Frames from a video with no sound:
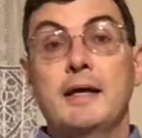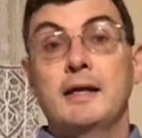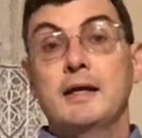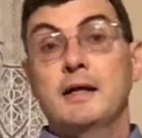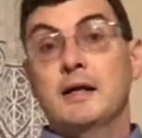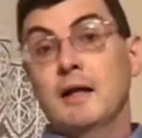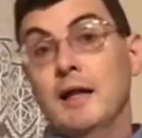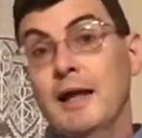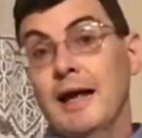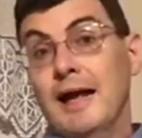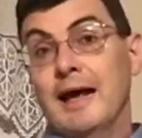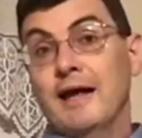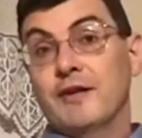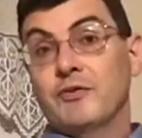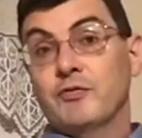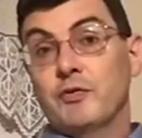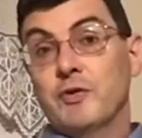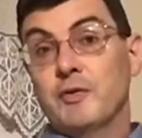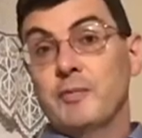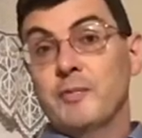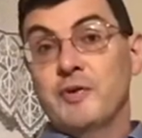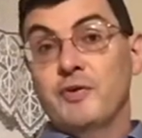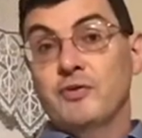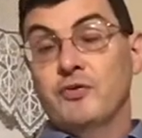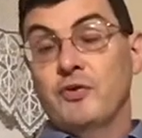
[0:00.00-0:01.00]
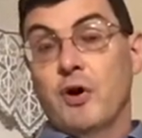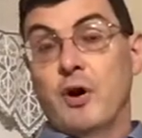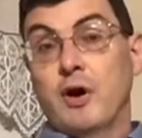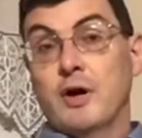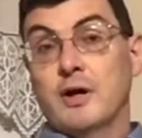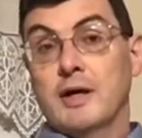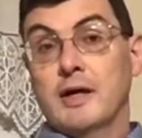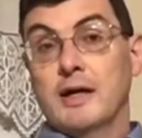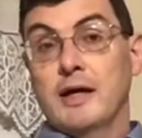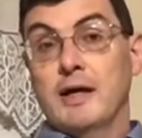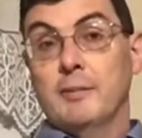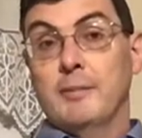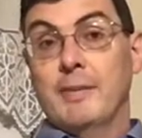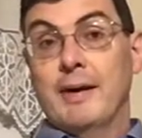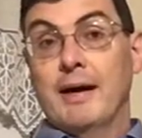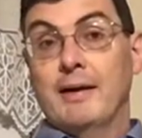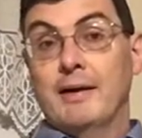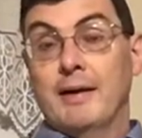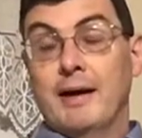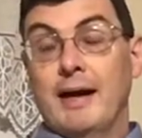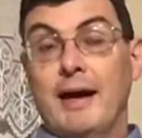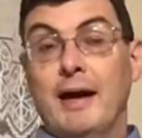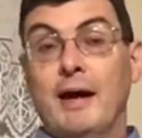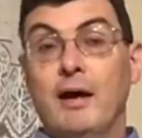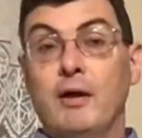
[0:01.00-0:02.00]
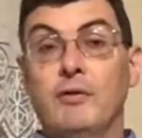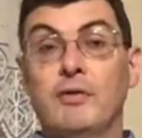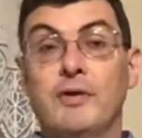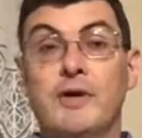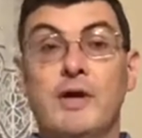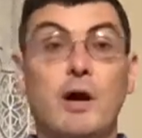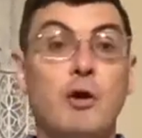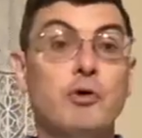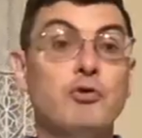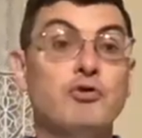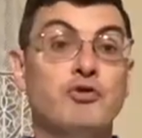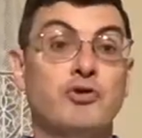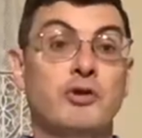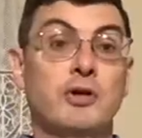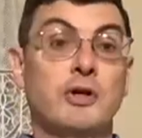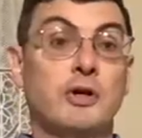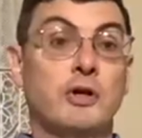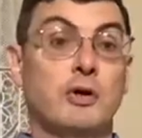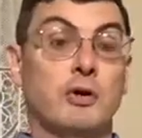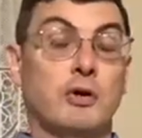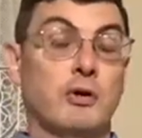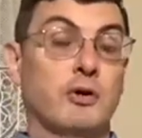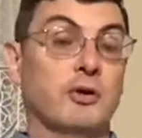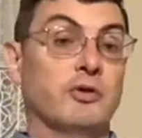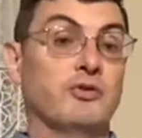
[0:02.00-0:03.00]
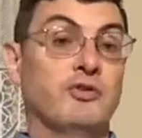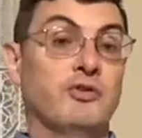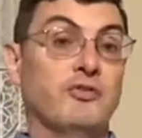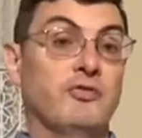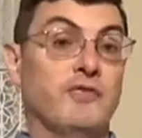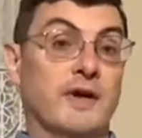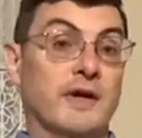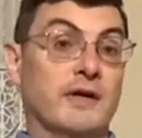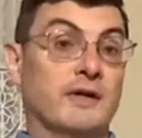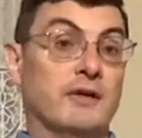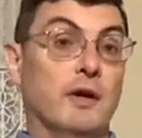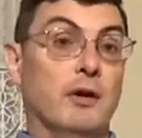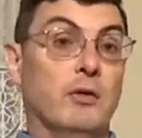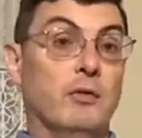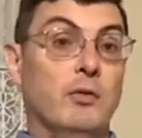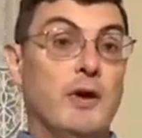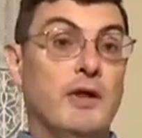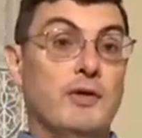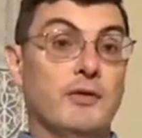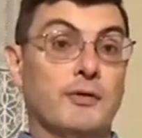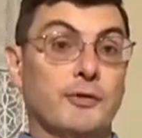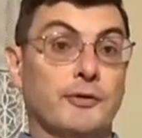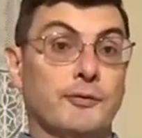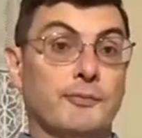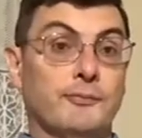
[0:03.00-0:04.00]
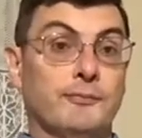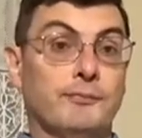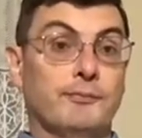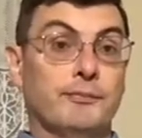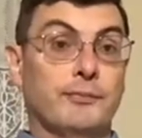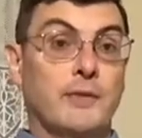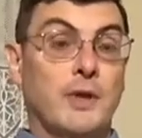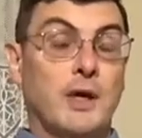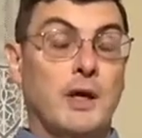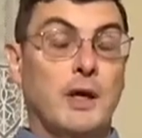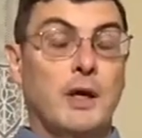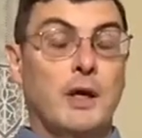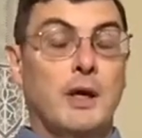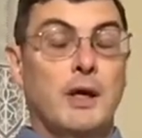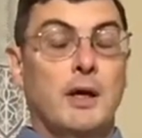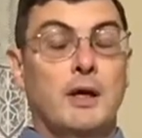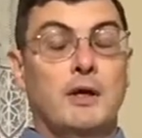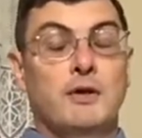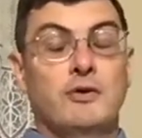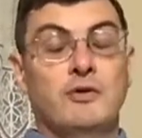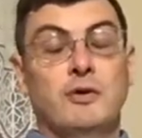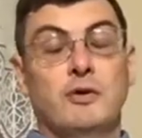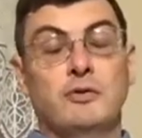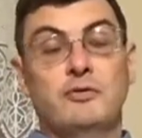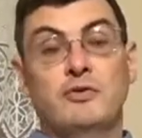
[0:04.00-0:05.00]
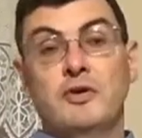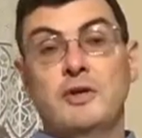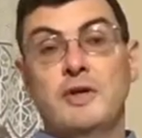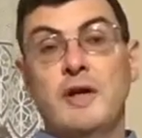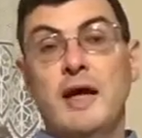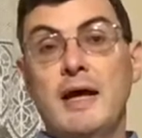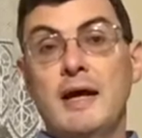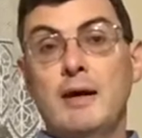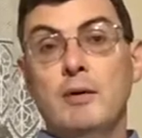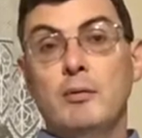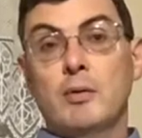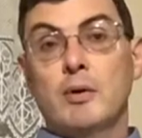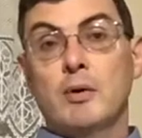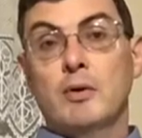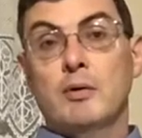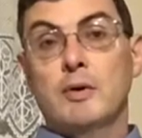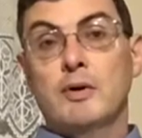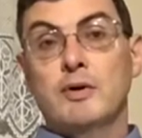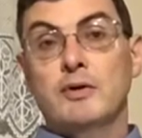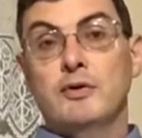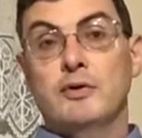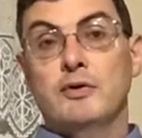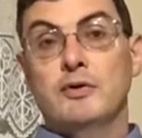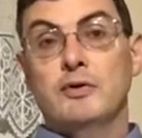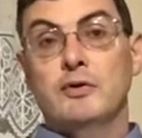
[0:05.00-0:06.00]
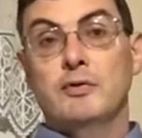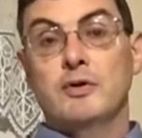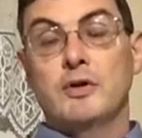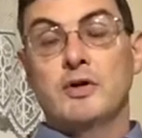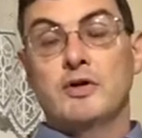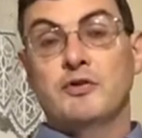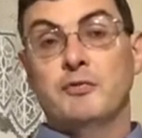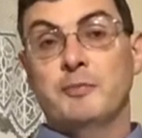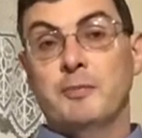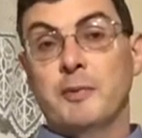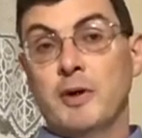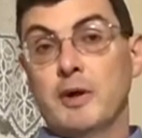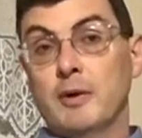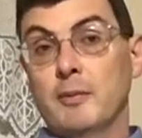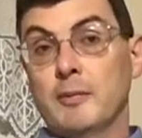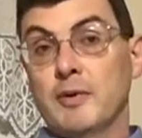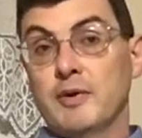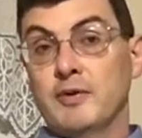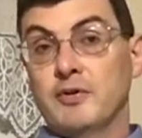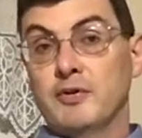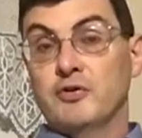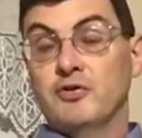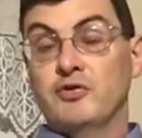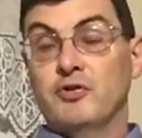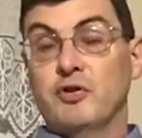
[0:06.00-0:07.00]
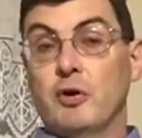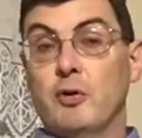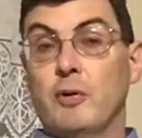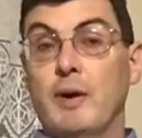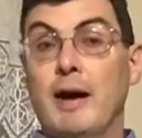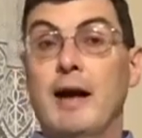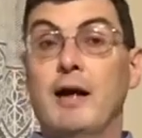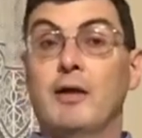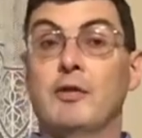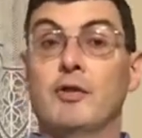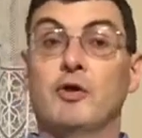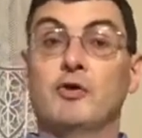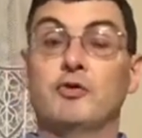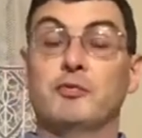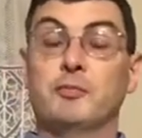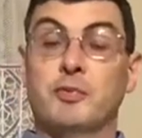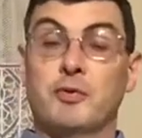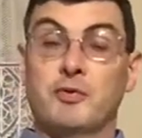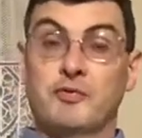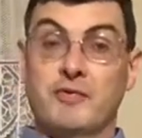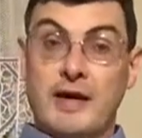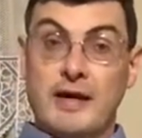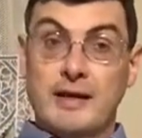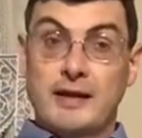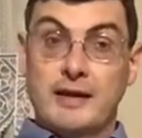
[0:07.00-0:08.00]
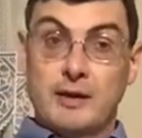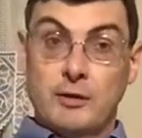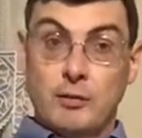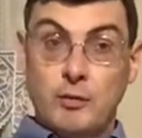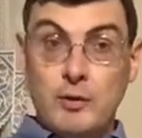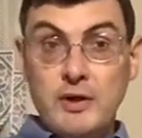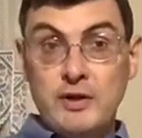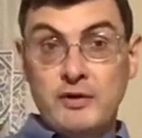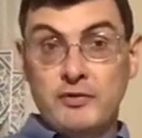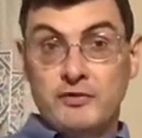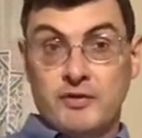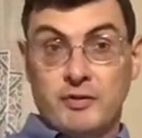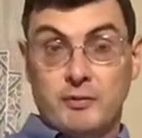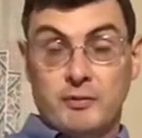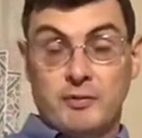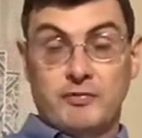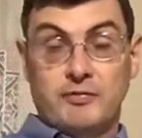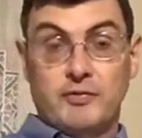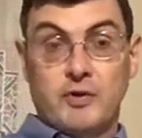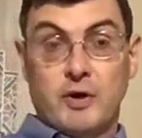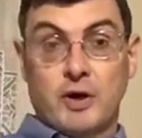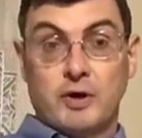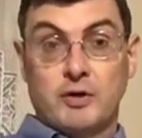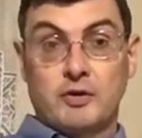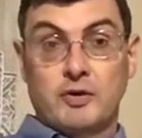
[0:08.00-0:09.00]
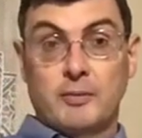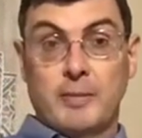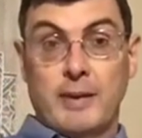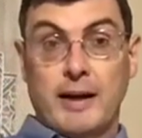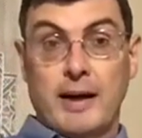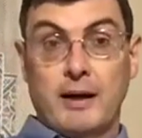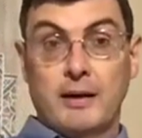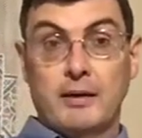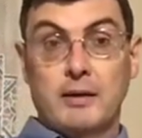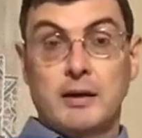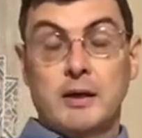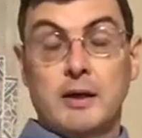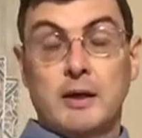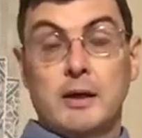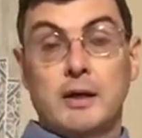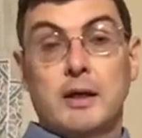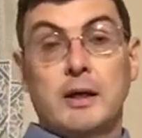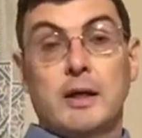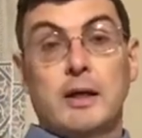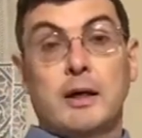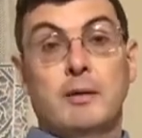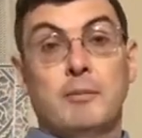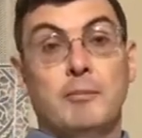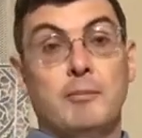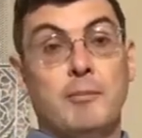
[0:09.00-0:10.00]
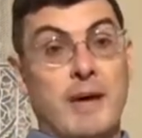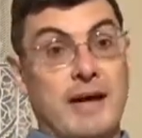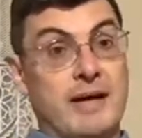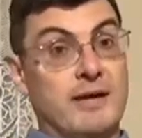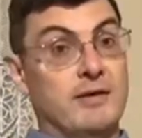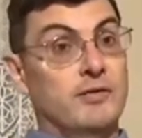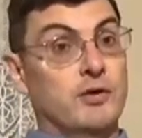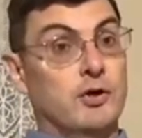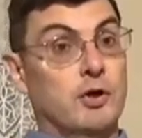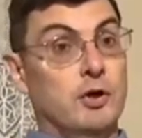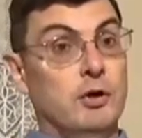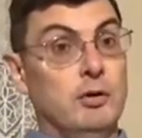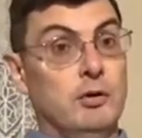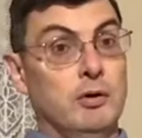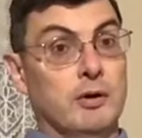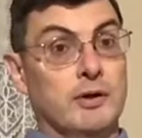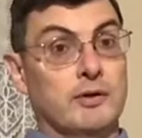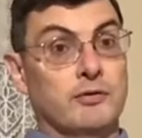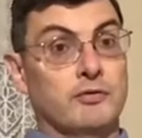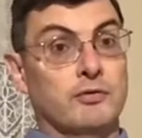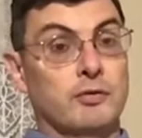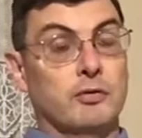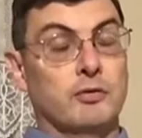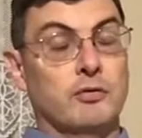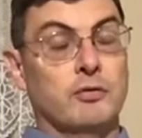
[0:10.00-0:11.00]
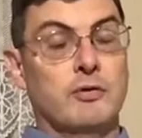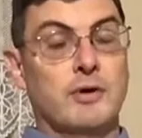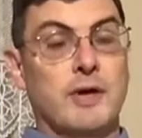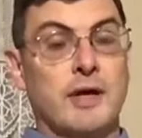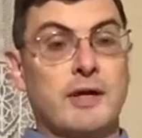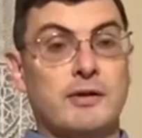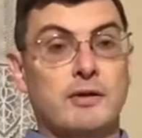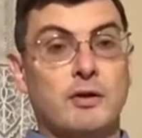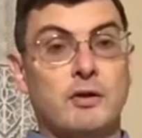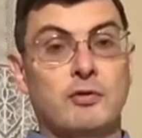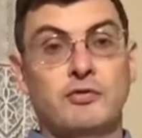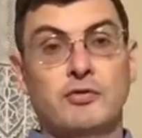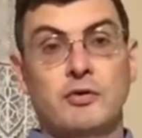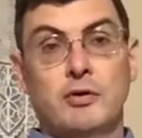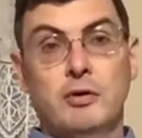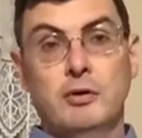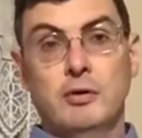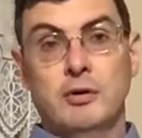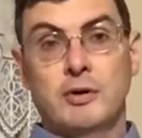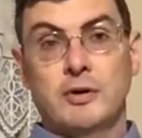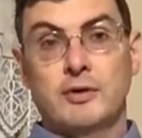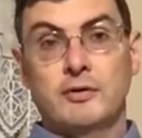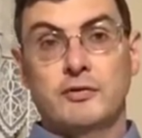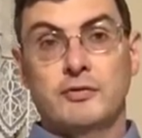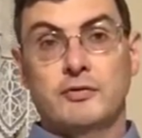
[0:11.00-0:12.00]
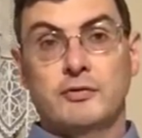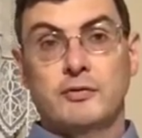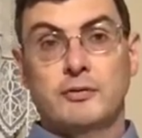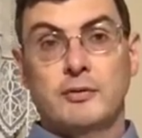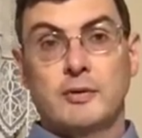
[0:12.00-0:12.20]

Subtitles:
class, we've been talking about how the ocean currents affect our weather. So today we're going to do an experiment to show how those prevailing winds that we've talked about make the currents or create those currents.